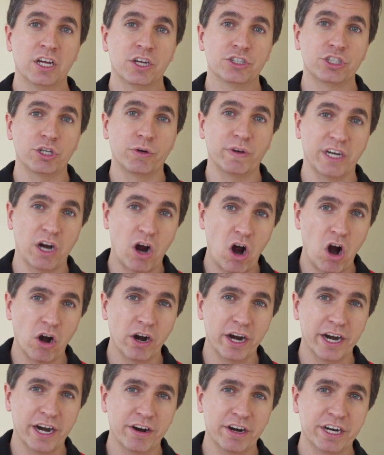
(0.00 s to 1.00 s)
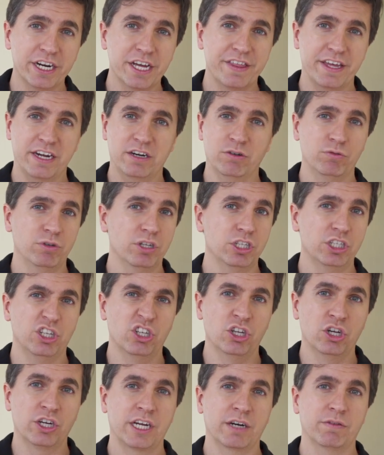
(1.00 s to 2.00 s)
So in our area, they don't really
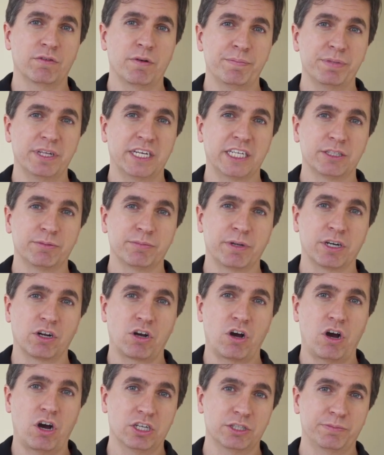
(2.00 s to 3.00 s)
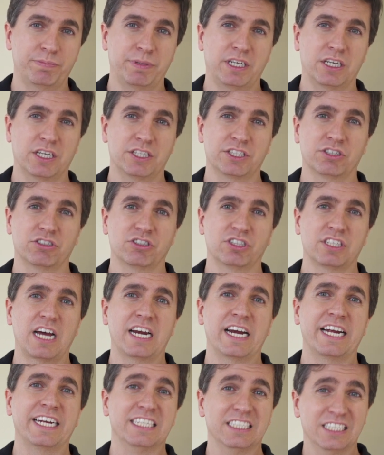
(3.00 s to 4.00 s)
look at replacement costs because there's
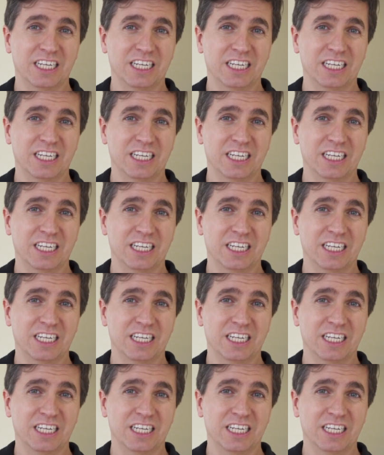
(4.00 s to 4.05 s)
not a